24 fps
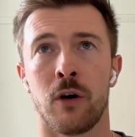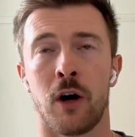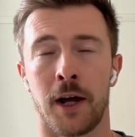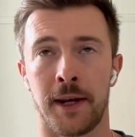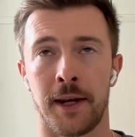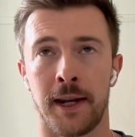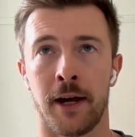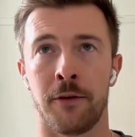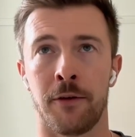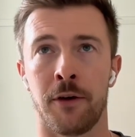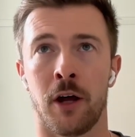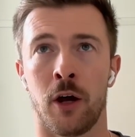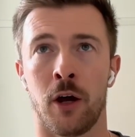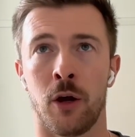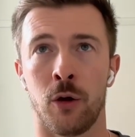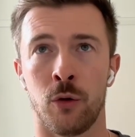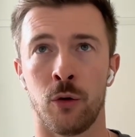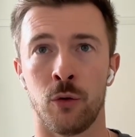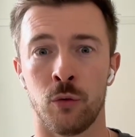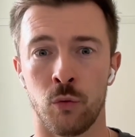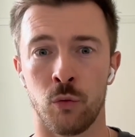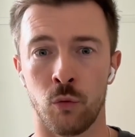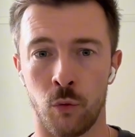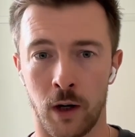I now
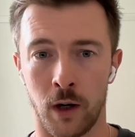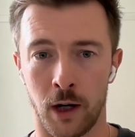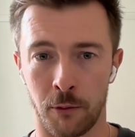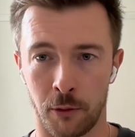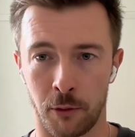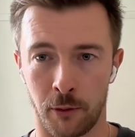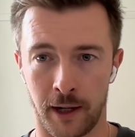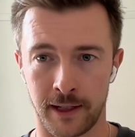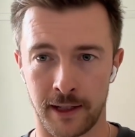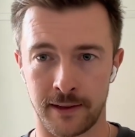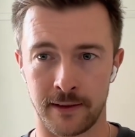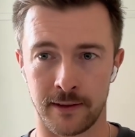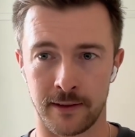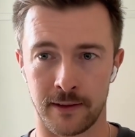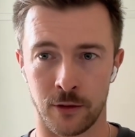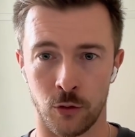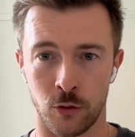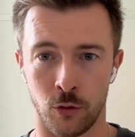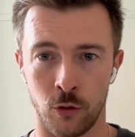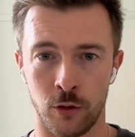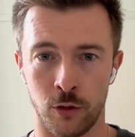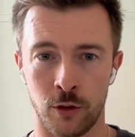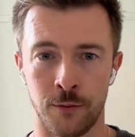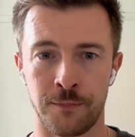know where we're at as an
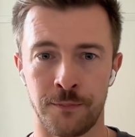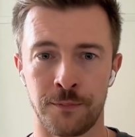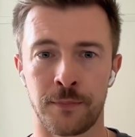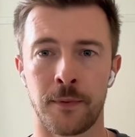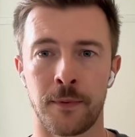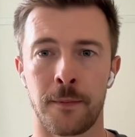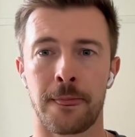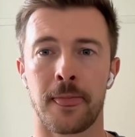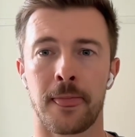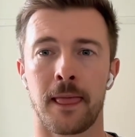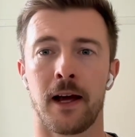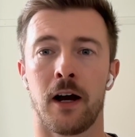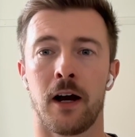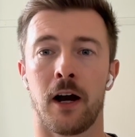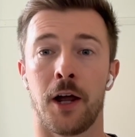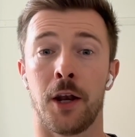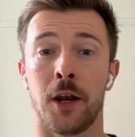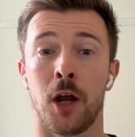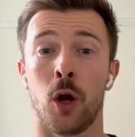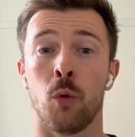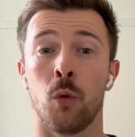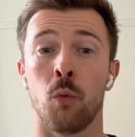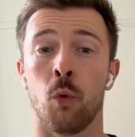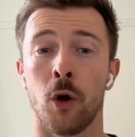org. I
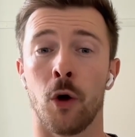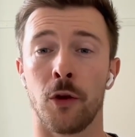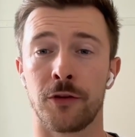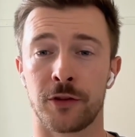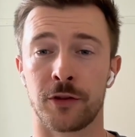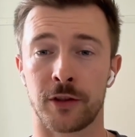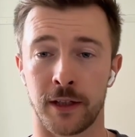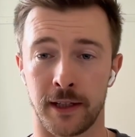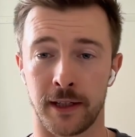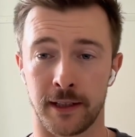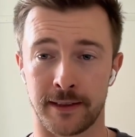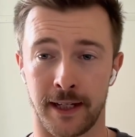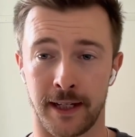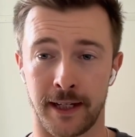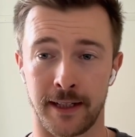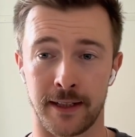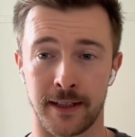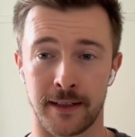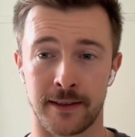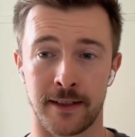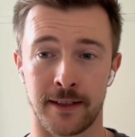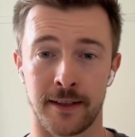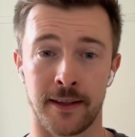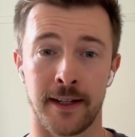know what's going to
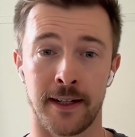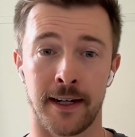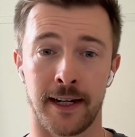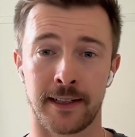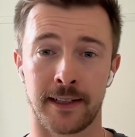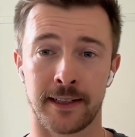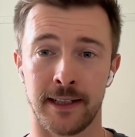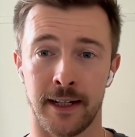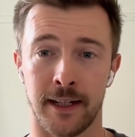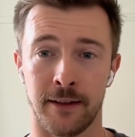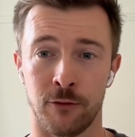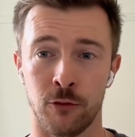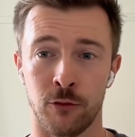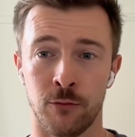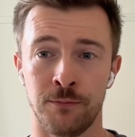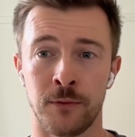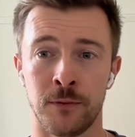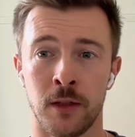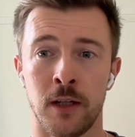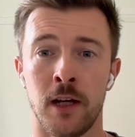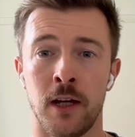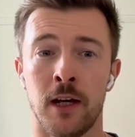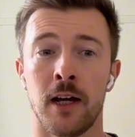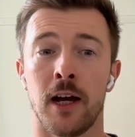take us to the next level.
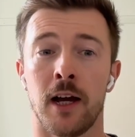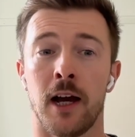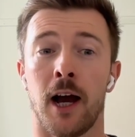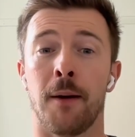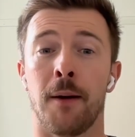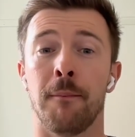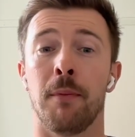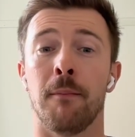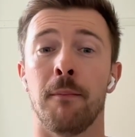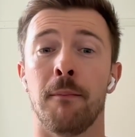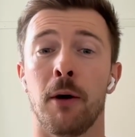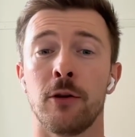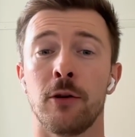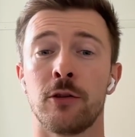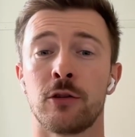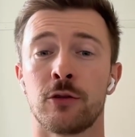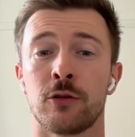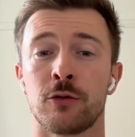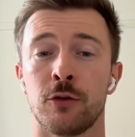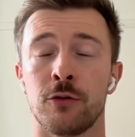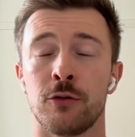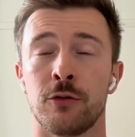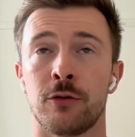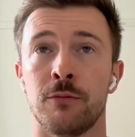But most
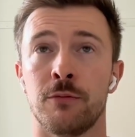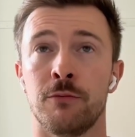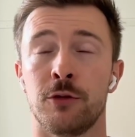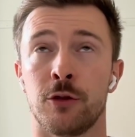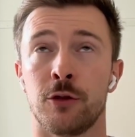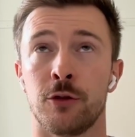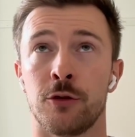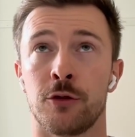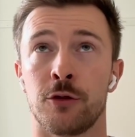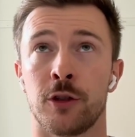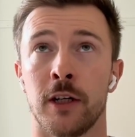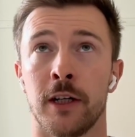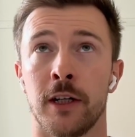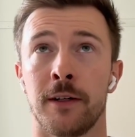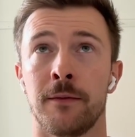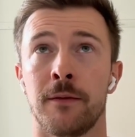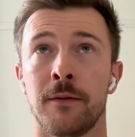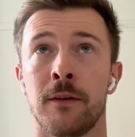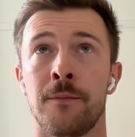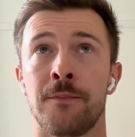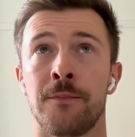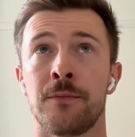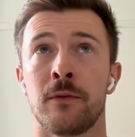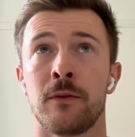crucially,
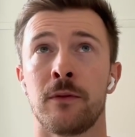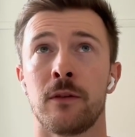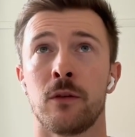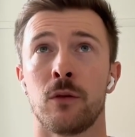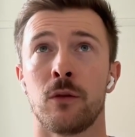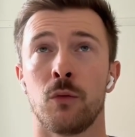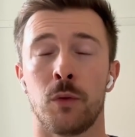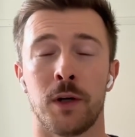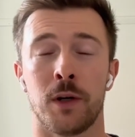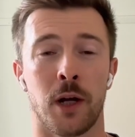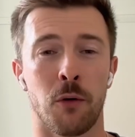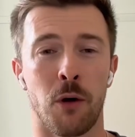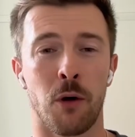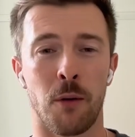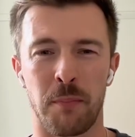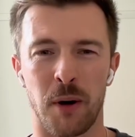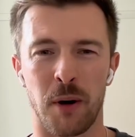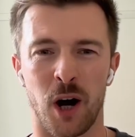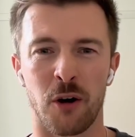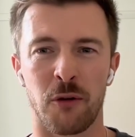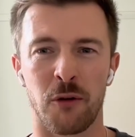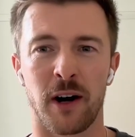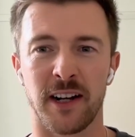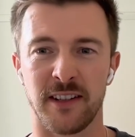we know what
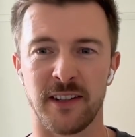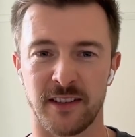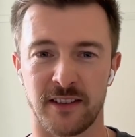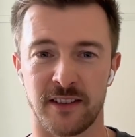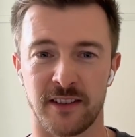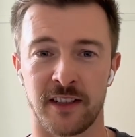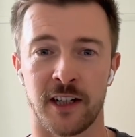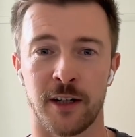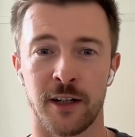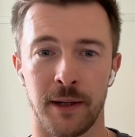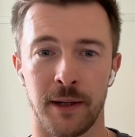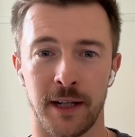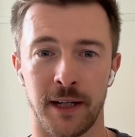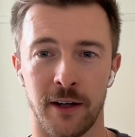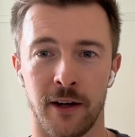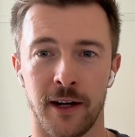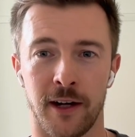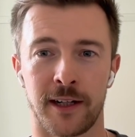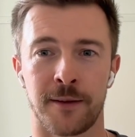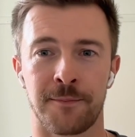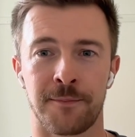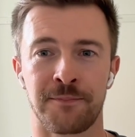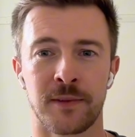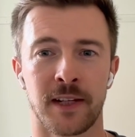bar raises be
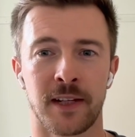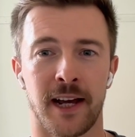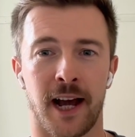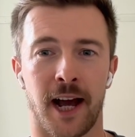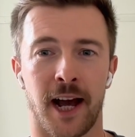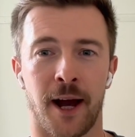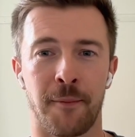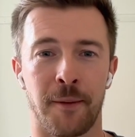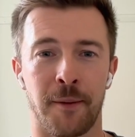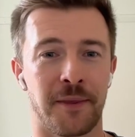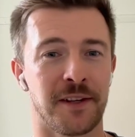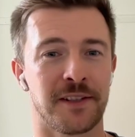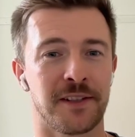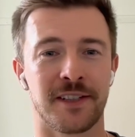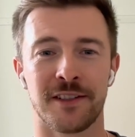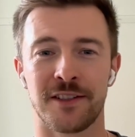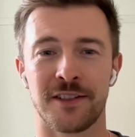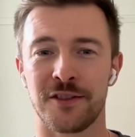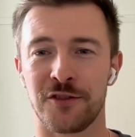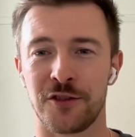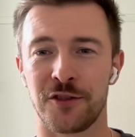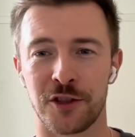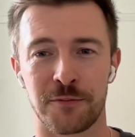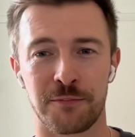like. And this
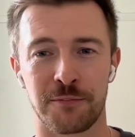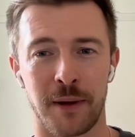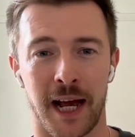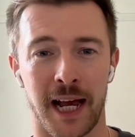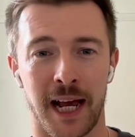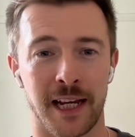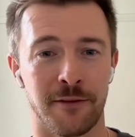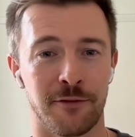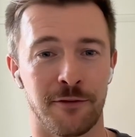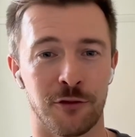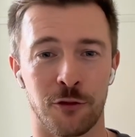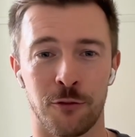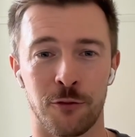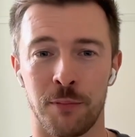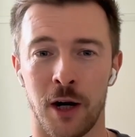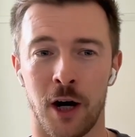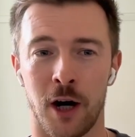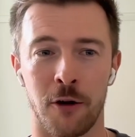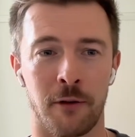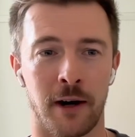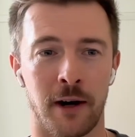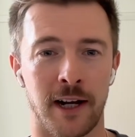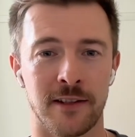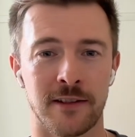isn't just behavioral
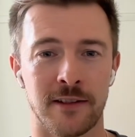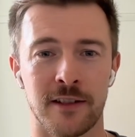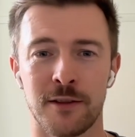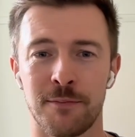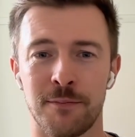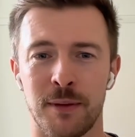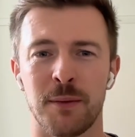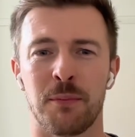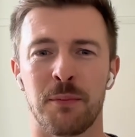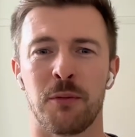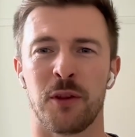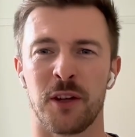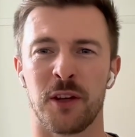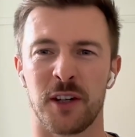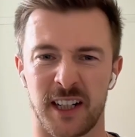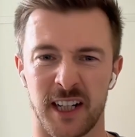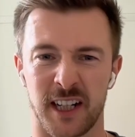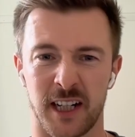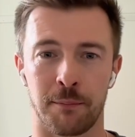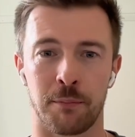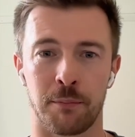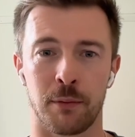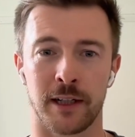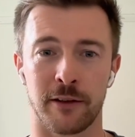bar raises, people that are
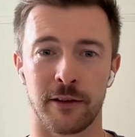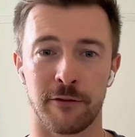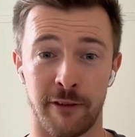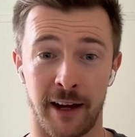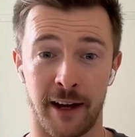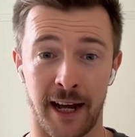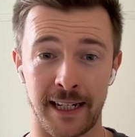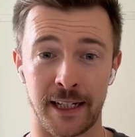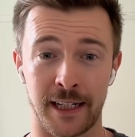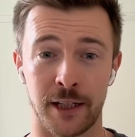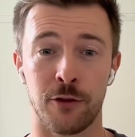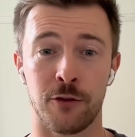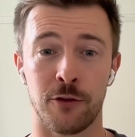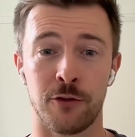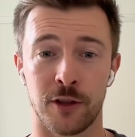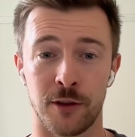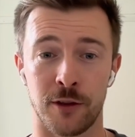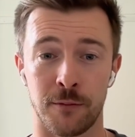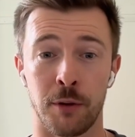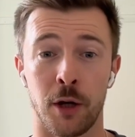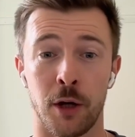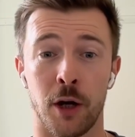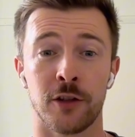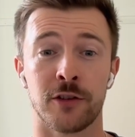going to bring values
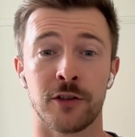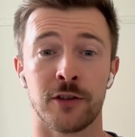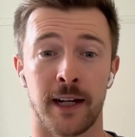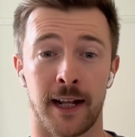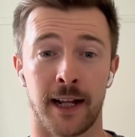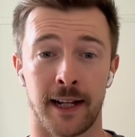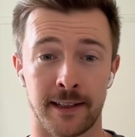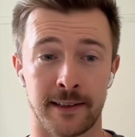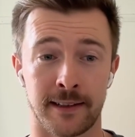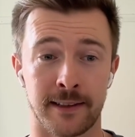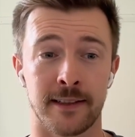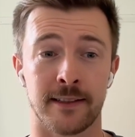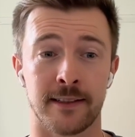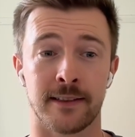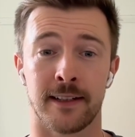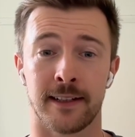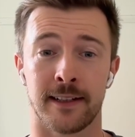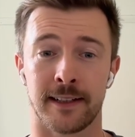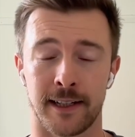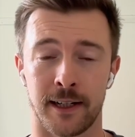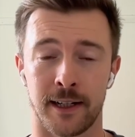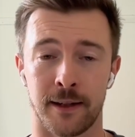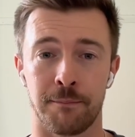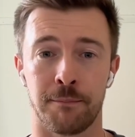and personalities that
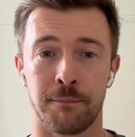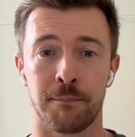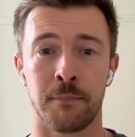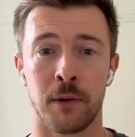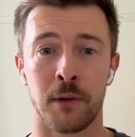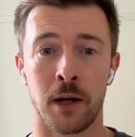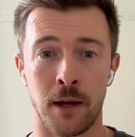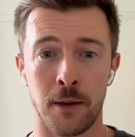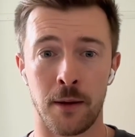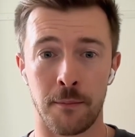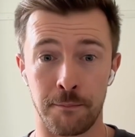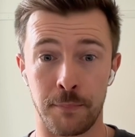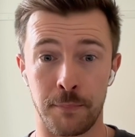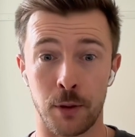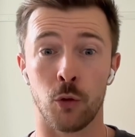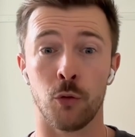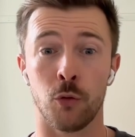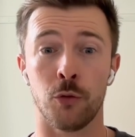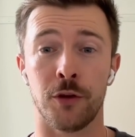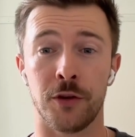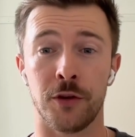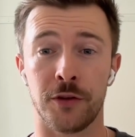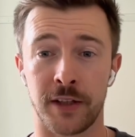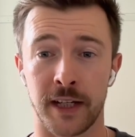are going to
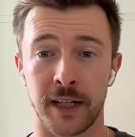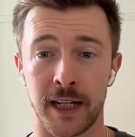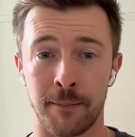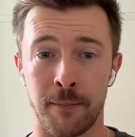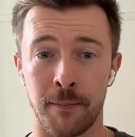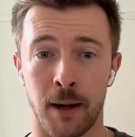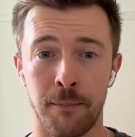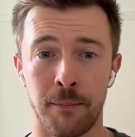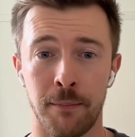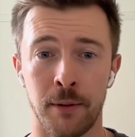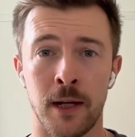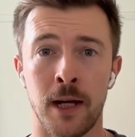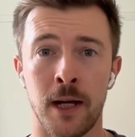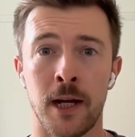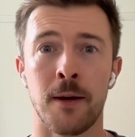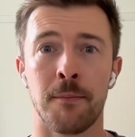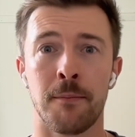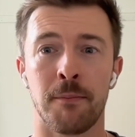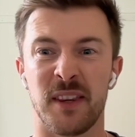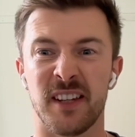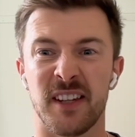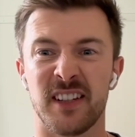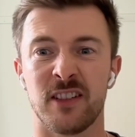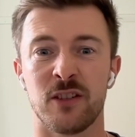build the team up.
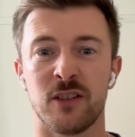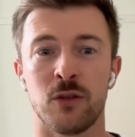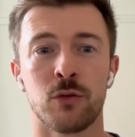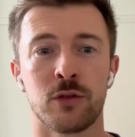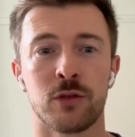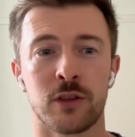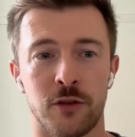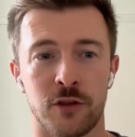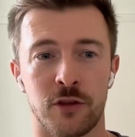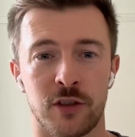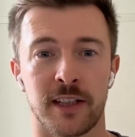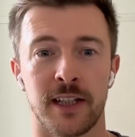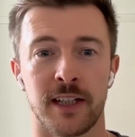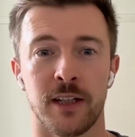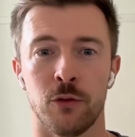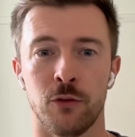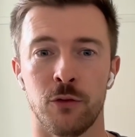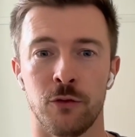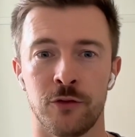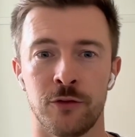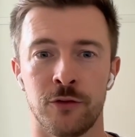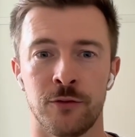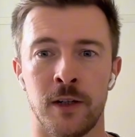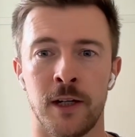But this is also
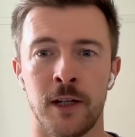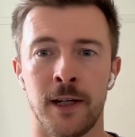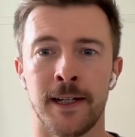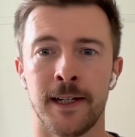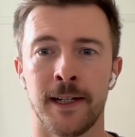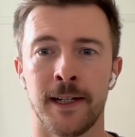skills.